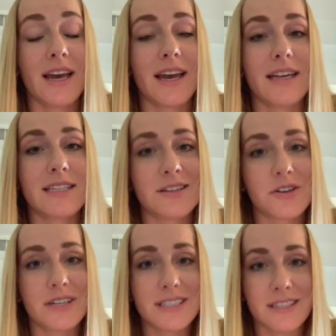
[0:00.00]
it's
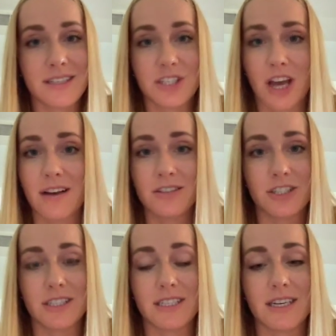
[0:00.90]
increasingly
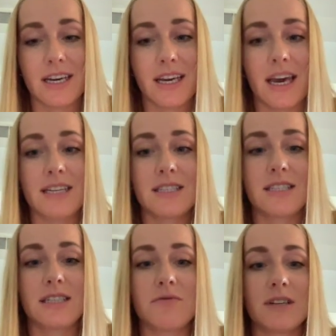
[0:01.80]
challenging to get kids
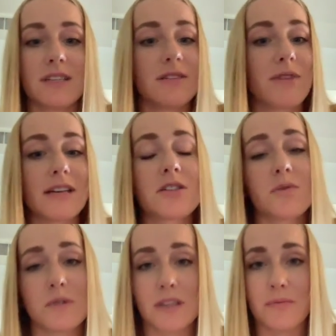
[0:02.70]
to really wrestle
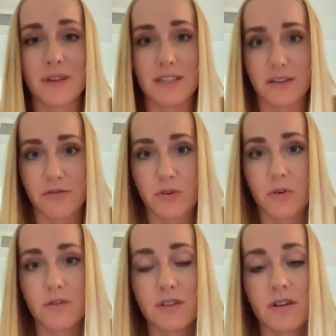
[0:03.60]
with something
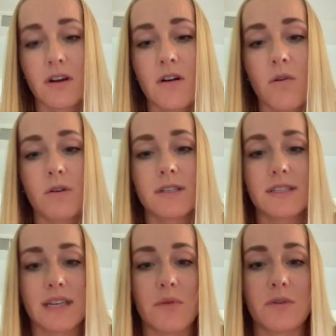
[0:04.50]
difficult or
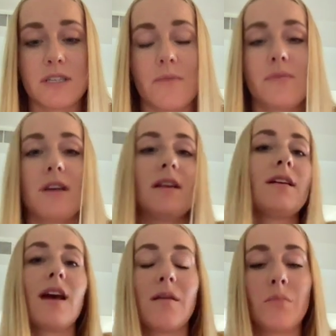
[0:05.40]
sit with something
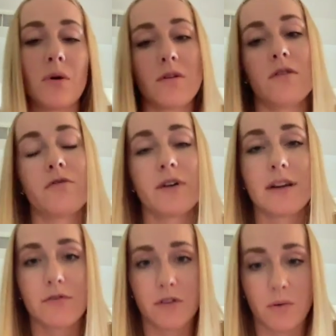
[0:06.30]
and mull over
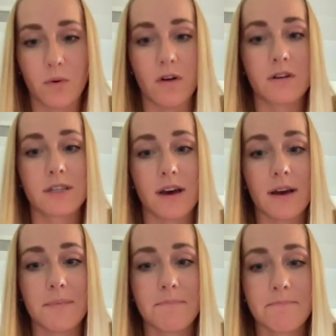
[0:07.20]
it for a long
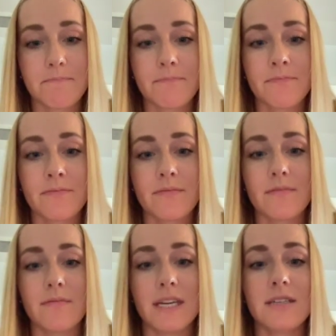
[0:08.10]
time.
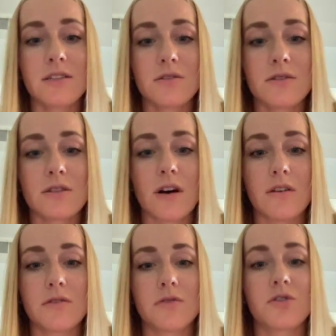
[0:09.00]
Many students
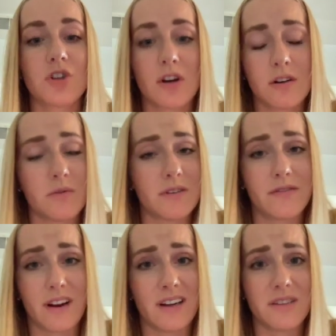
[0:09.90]
also struggle with
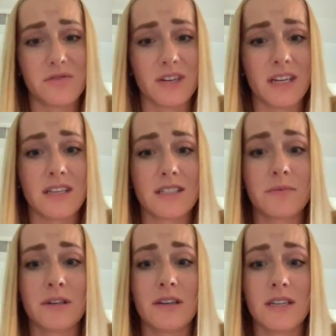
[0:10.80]
various reading
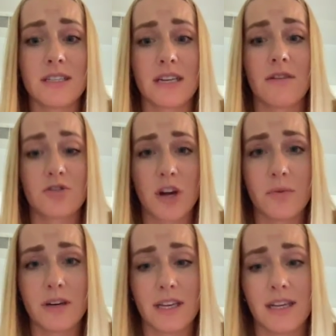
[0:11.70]
disabilities and have
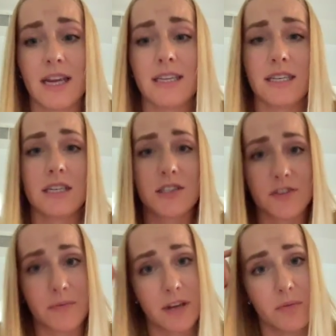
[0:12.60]
trouble getting ideas
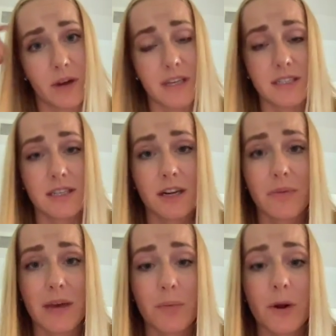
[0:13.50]
from their brain to their
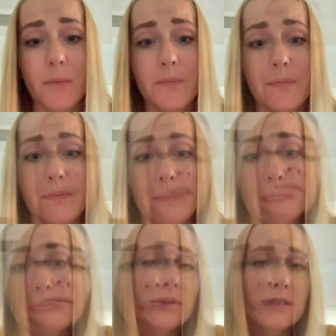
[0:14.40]
paper. I want to
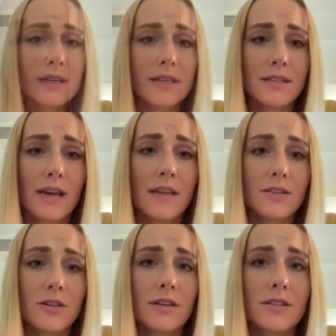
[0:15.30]
be able to
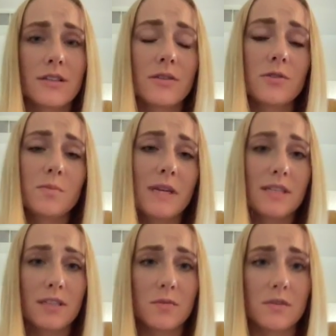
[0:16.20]
enter into those
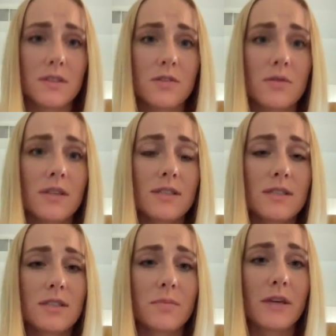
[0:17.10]
spaces with
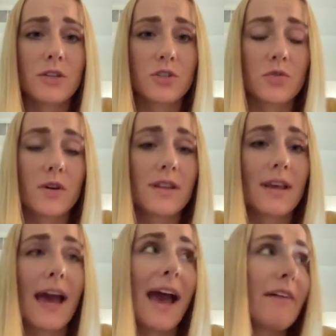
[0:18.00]
students to make sure
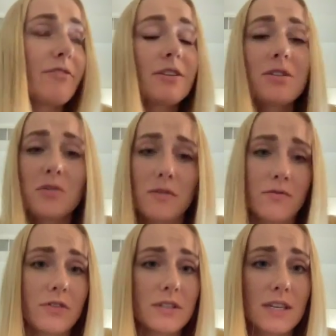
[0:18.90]
that every student
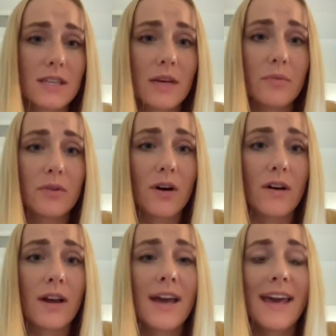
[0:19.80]
feels like they
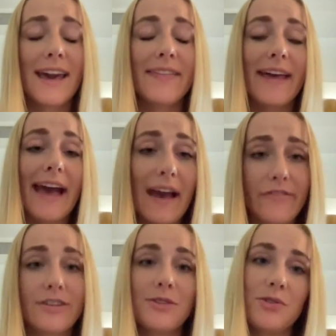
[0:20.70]
belong and that
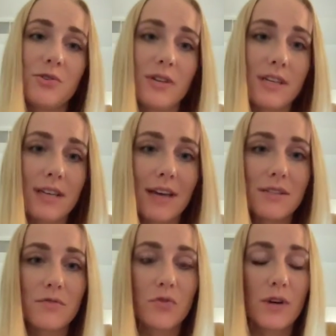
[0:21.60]
every student has
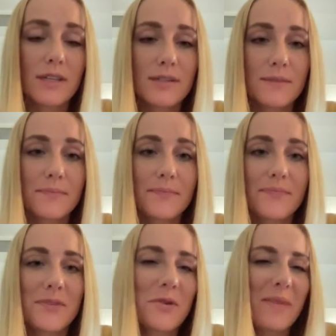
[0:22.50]
a voice,
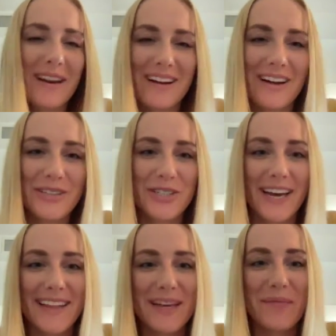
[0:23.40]
no matter how
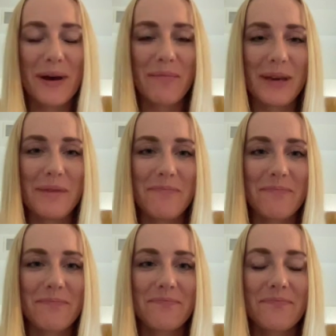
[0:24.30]
shy they might be.
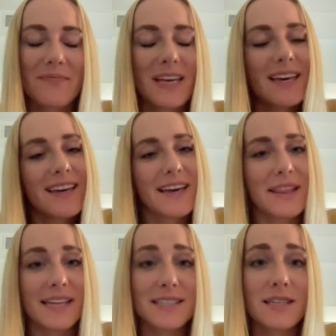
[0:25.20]
And
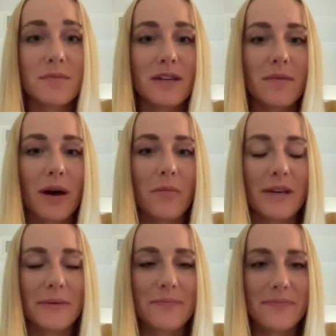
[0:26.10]
that's a little bit about
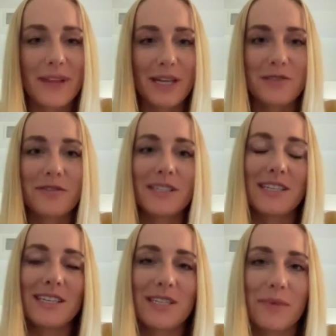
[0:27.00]
me. Thanks for
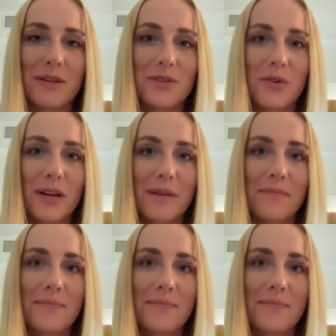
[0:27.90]
listening to my story.